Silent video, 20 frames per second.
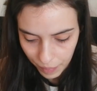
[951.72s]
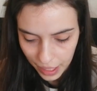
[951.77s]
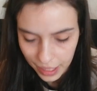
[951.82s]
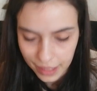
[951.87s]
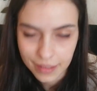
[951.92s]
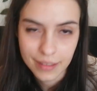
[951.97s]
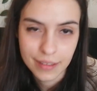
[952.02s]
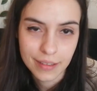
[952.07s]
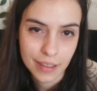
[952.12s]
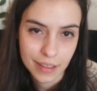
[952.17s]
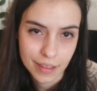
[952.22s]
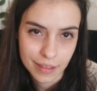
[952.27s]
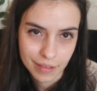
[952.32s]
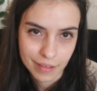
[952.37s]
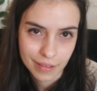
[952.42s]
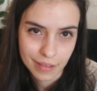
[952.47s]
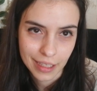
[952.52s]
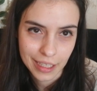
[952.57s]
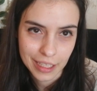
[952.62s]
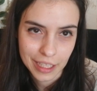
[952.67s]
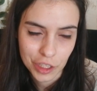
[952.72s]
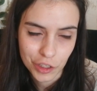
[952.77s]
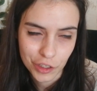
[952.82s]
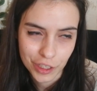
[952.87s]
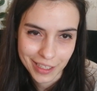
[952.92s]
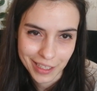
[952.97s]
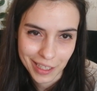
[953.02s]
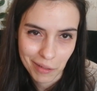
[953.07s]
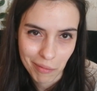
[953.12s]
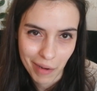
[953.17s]
it's still an
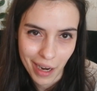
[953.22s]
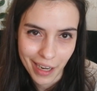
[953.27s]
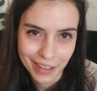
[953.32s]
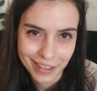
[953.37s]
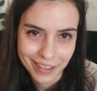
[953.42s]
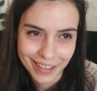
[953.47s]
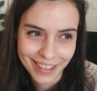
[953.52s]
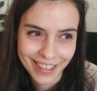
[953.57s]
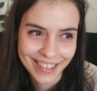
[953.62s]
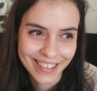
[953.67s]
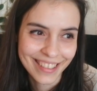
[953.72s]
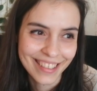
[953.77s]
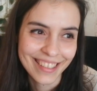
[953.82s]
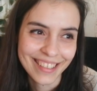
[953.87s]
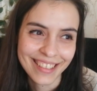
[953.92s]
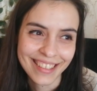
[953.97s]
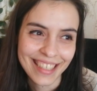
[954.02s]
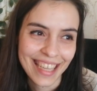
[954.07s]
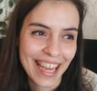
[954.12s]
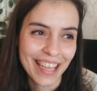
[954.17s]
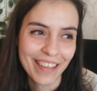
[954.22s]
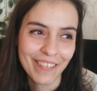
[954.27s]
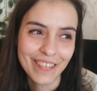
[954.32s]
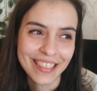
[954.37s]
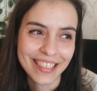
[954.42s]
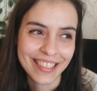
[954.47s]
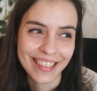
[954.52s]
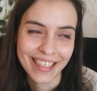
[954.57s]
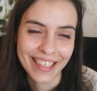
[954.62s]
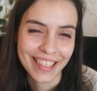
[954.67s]
interesting ride. It's just, I
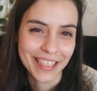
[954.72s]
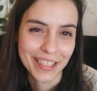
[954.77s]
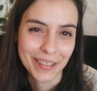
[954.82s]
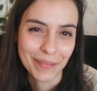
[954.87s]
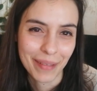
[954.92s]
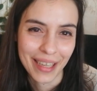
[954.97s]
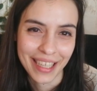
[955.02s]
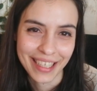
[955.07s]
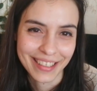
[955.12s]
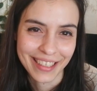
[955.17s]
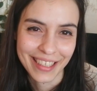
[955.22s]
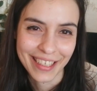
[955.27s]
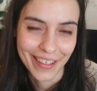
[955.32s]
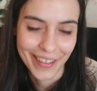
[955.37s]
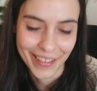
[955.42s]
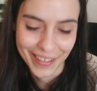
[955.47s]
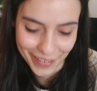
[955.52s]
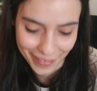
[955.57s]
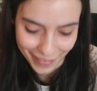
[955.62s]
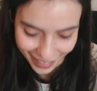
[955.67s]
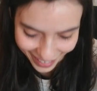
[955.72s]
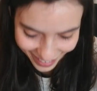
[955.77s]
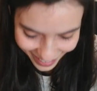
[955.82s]
was not expecting all of